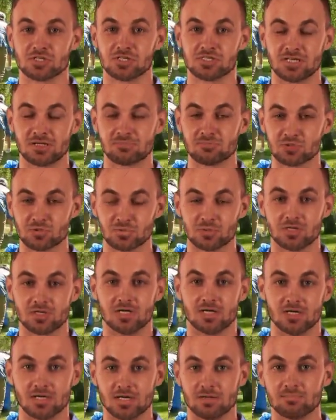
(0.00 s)
Once
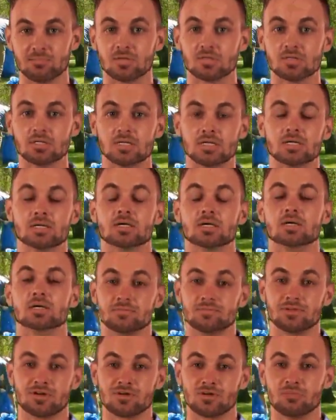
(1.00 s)
a hypothesis
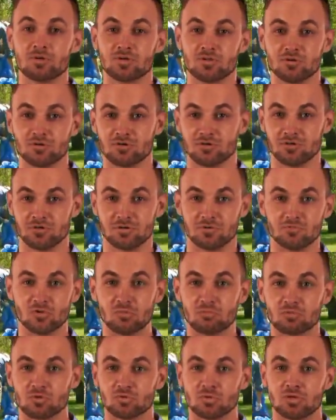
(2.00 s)
has been
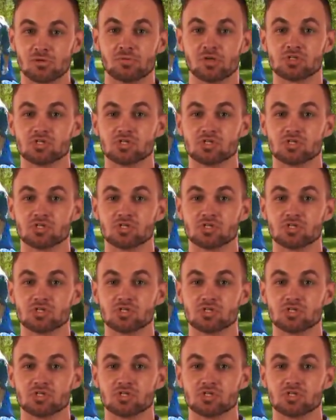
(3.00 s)
formulated,